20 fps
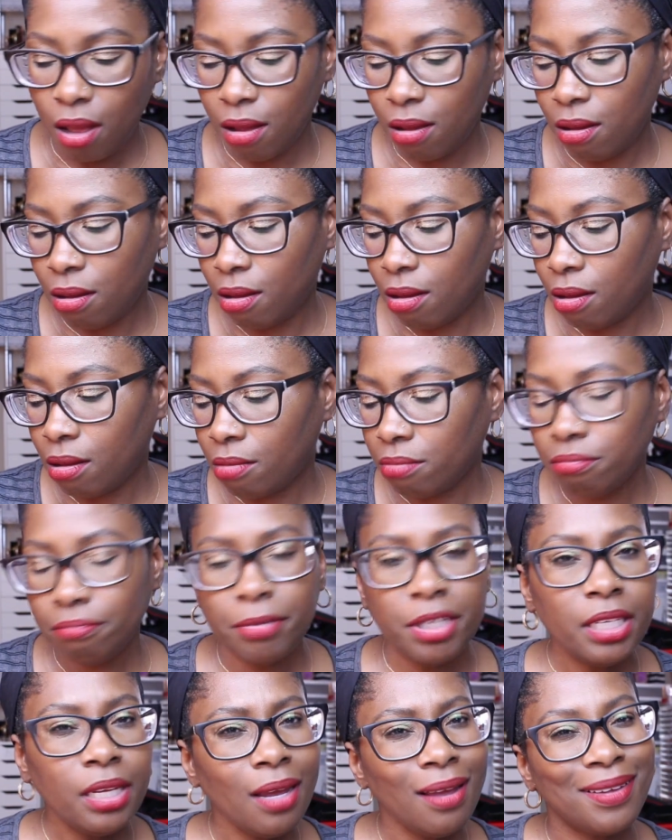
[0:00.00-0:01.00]
Uh,
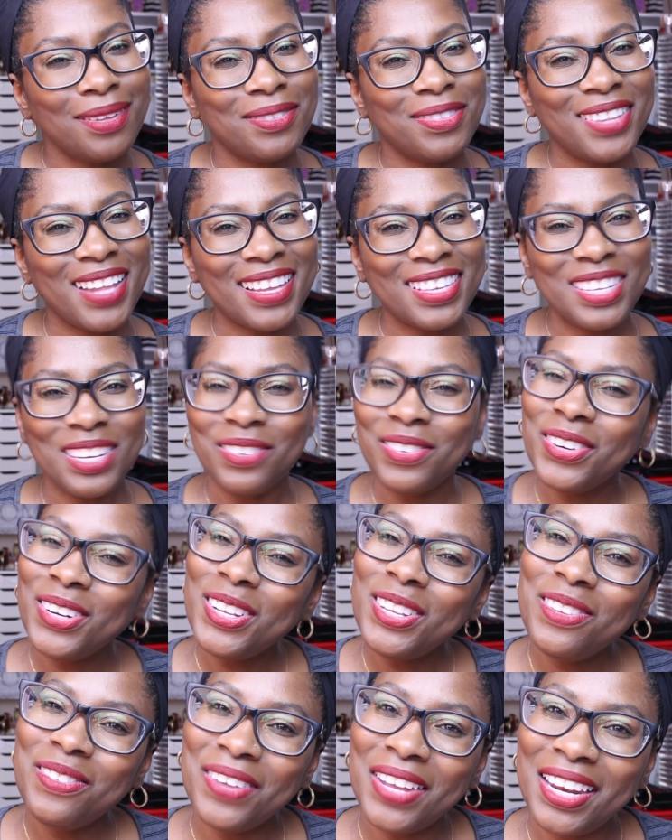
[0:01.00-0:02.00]
but yeah, that's it for
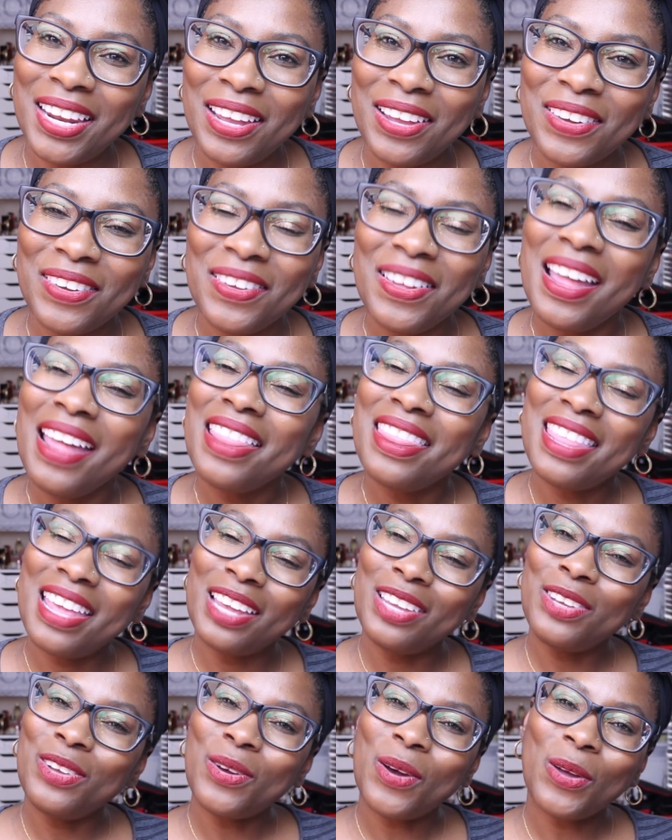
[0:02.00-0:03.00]
this video.
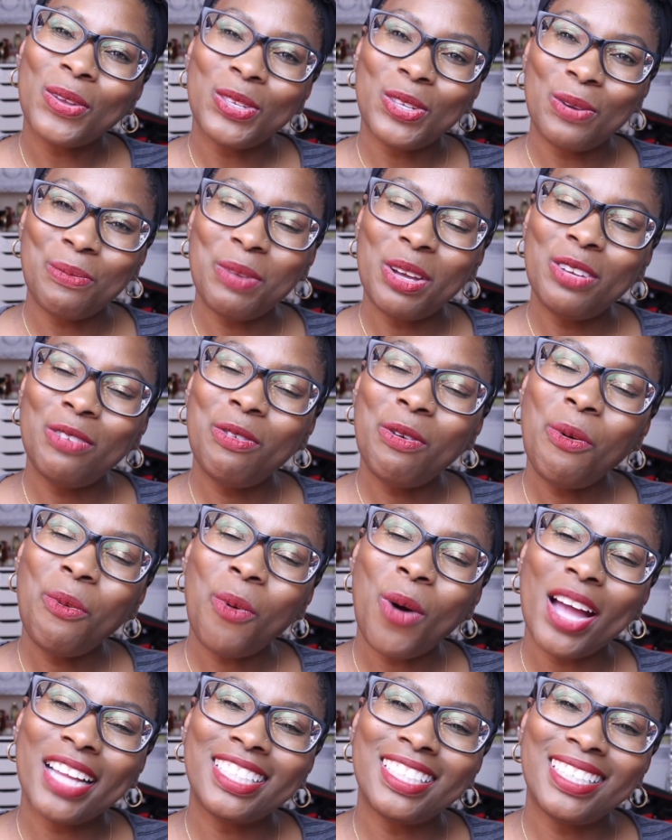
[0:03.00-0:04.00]
Thank you all so much for
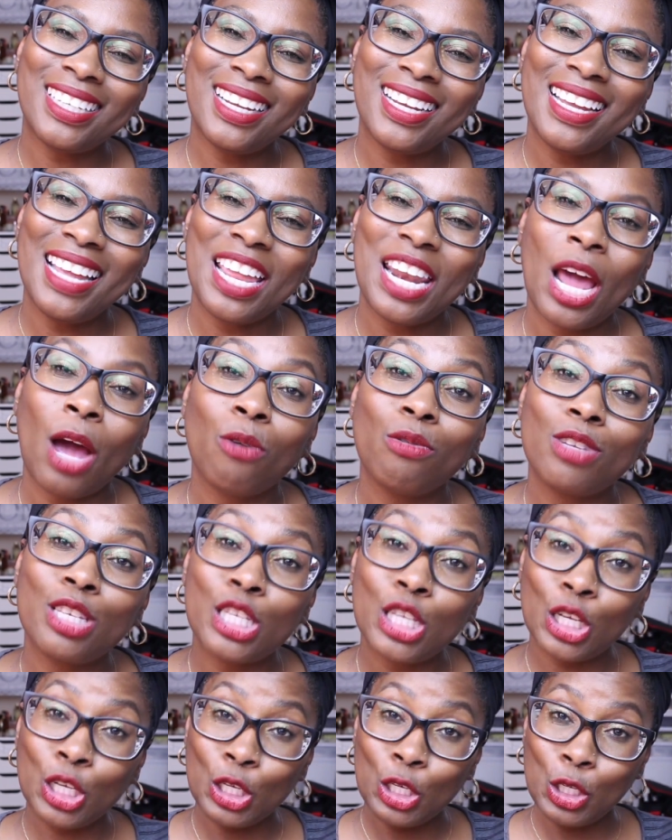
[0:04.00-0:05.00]
watching, and I will
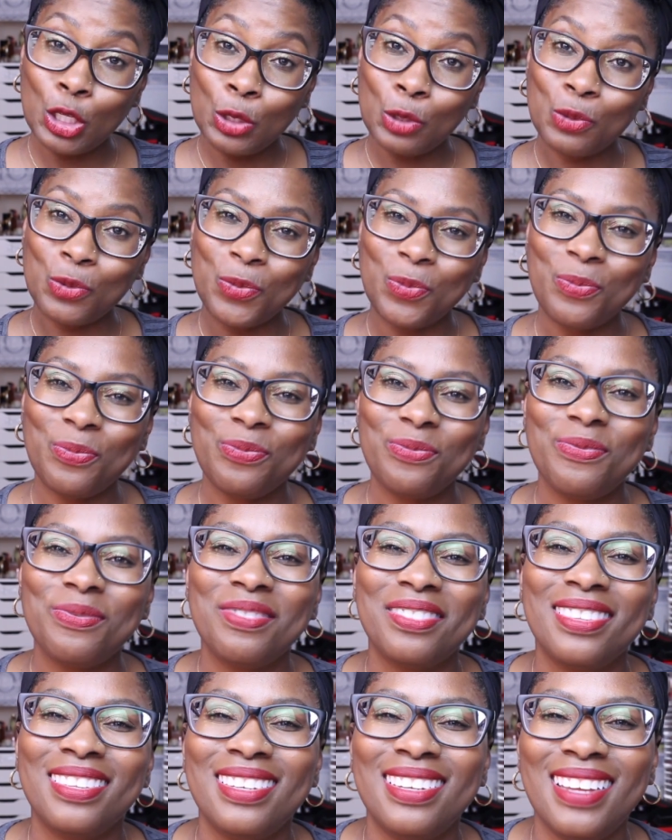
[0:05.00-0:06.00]
see you
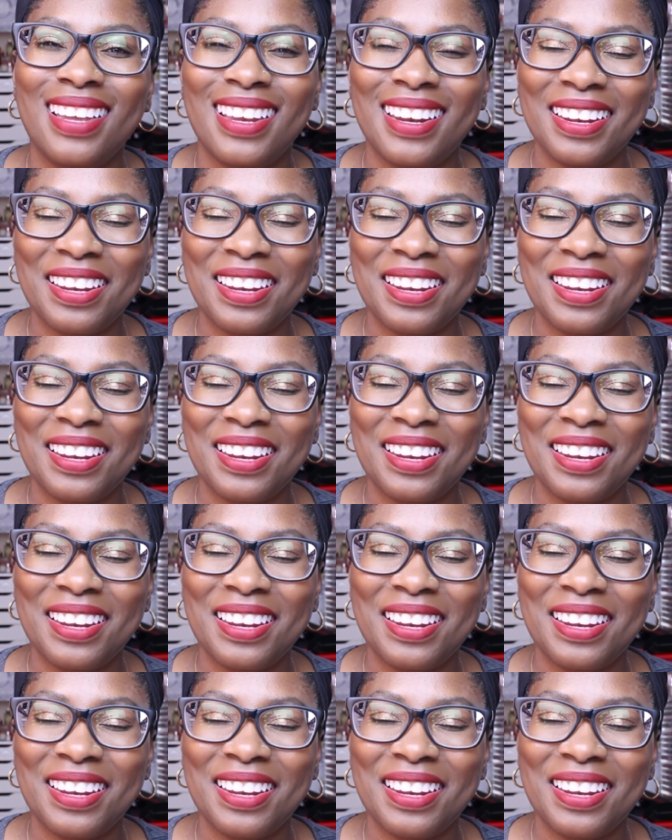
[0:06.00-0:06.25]
in